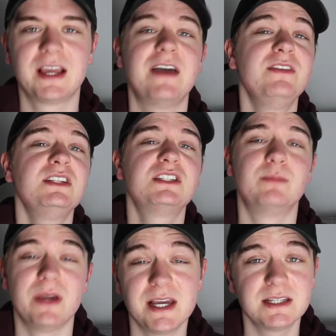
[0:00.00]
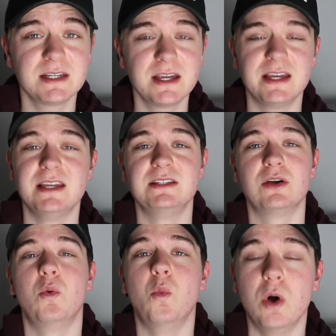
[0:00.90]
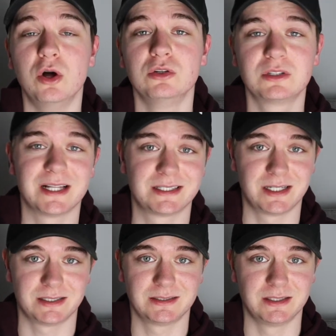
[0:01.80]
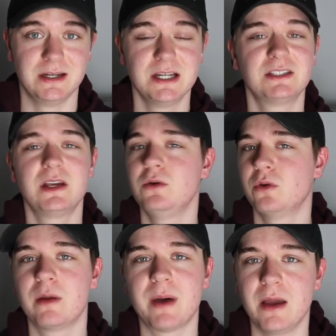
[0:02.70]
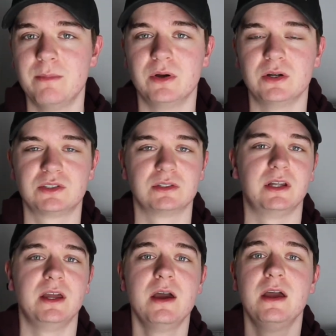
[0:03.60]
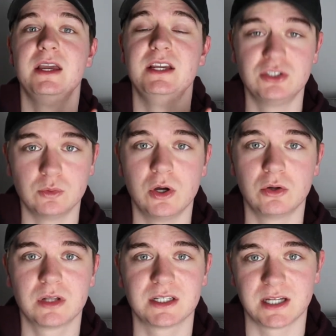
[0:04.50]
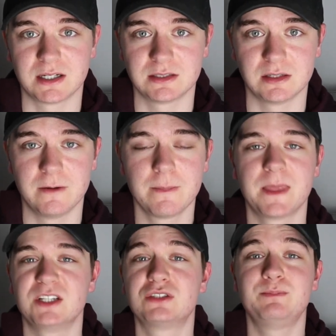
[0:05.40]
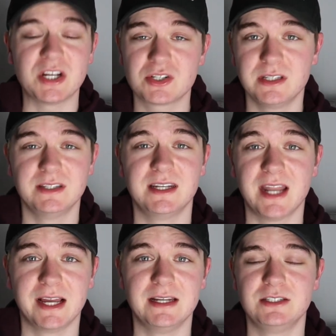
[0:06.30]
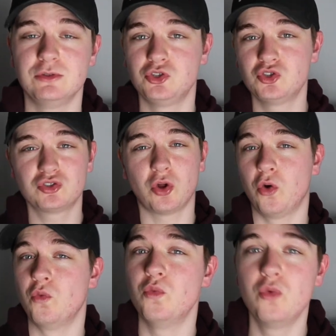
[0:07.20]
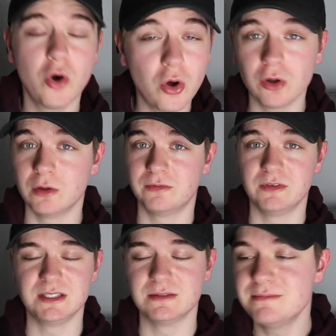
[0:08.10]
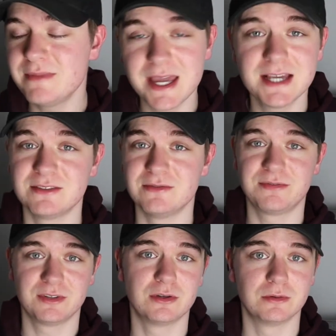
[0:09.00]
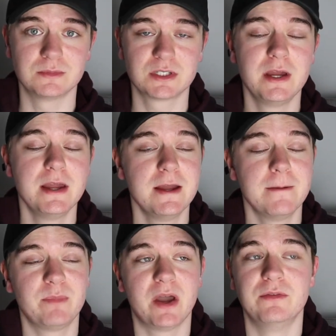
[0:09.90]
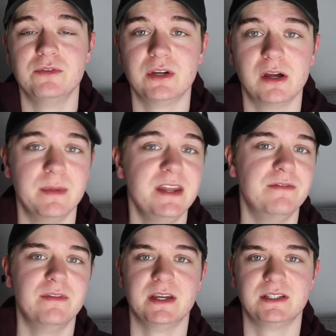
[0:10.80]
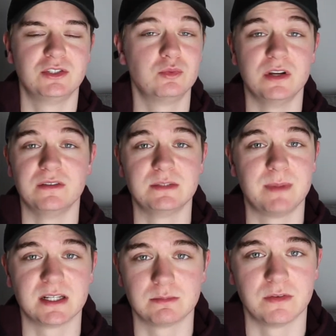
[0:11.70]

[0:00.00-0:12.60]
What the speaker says: Kevin Spacey is a world-class actor. Say what you want about him personally. He's a world-class actor. Especially in the 90s. He was just on a roll of these amazing films. And in this, it's one of his best